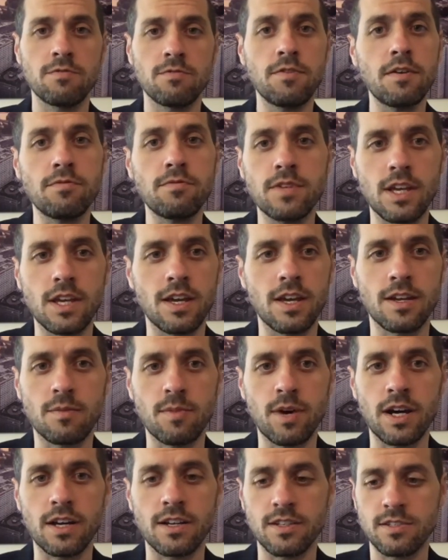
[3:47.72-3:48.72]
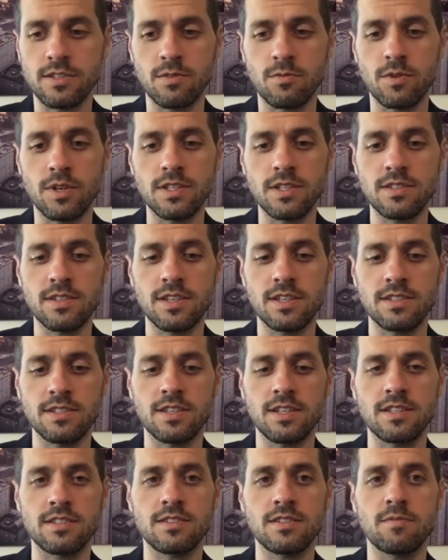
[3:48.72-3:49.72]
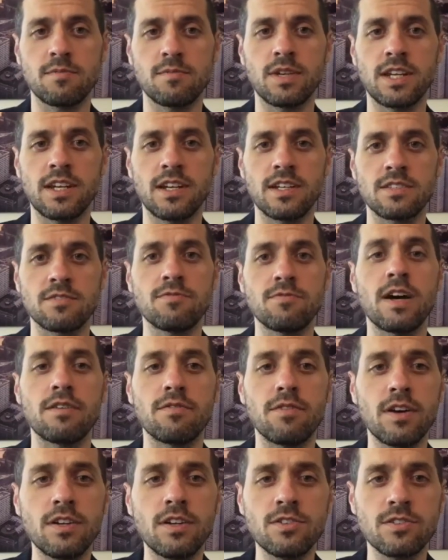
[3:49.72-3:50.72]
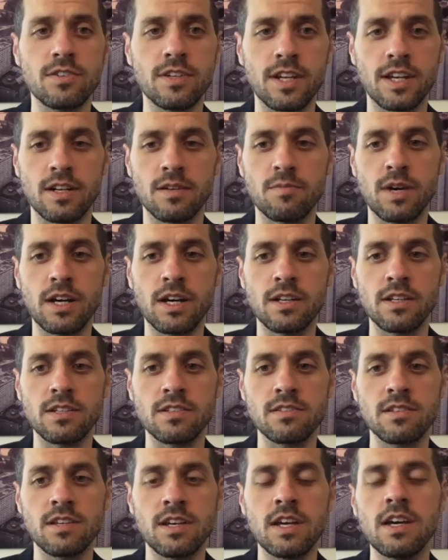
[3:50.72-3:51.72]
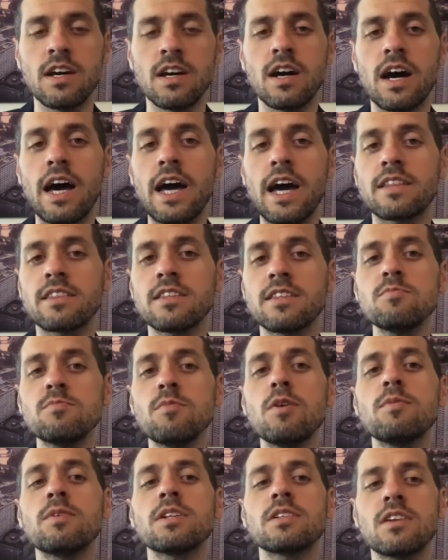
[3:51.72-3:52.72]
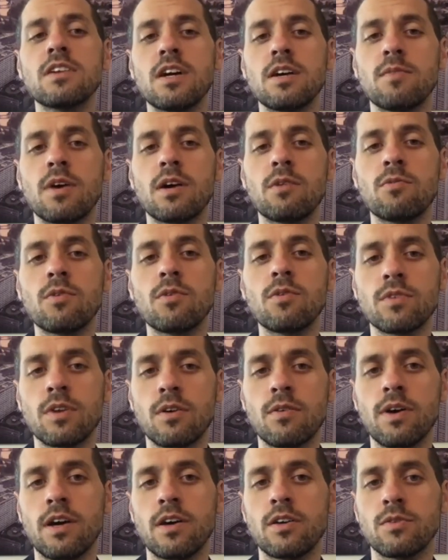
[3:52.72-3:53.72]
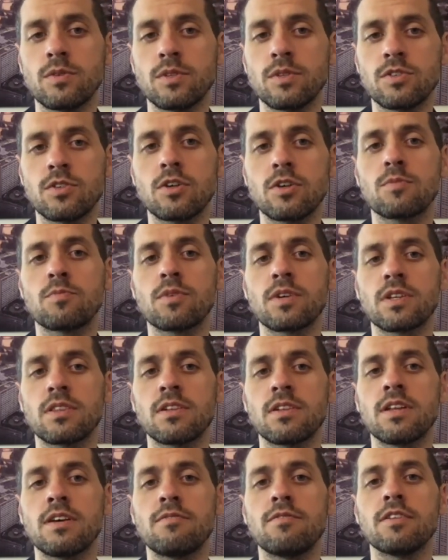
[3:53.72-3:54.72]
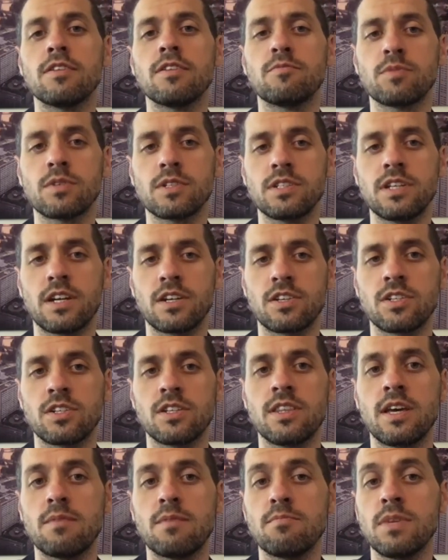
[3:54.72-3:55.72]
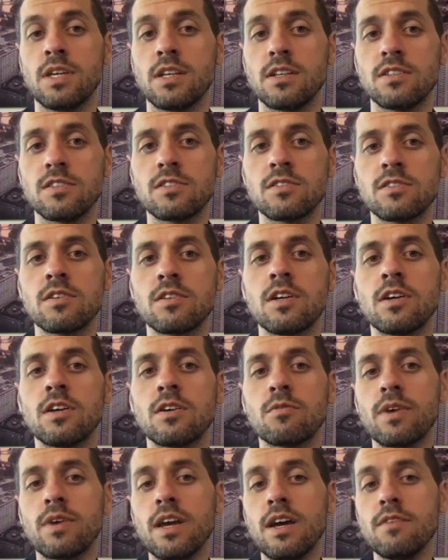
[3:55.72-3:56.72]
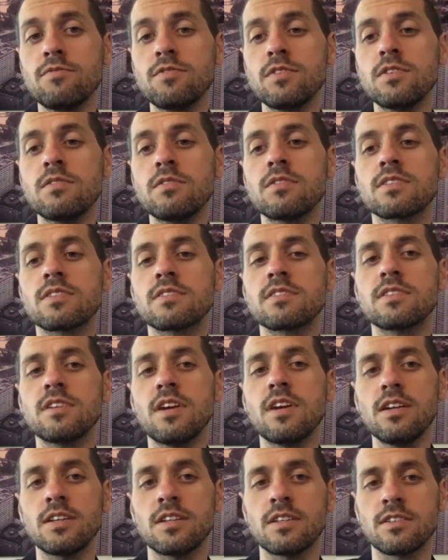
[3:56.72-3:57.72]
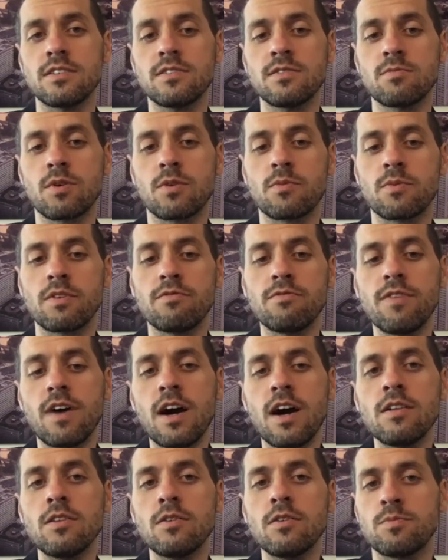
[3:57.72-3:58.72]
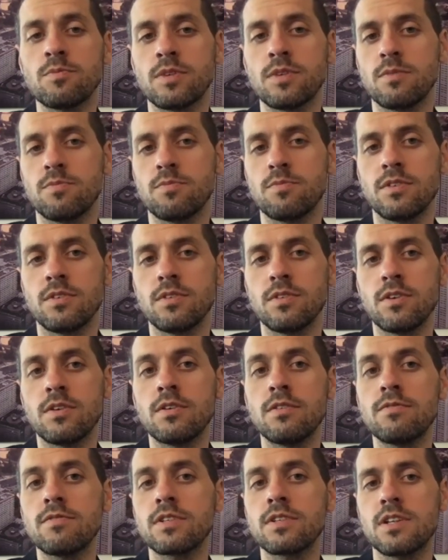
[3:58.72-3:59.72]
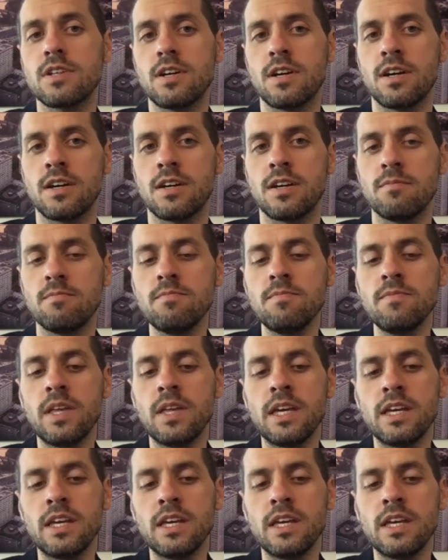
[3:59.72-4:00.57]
50 antibodies and one says that somebody has 500 antibodies, at this moment in time, I won't know how to interpret the level of protection that means. We have to do the studies where we follow people over time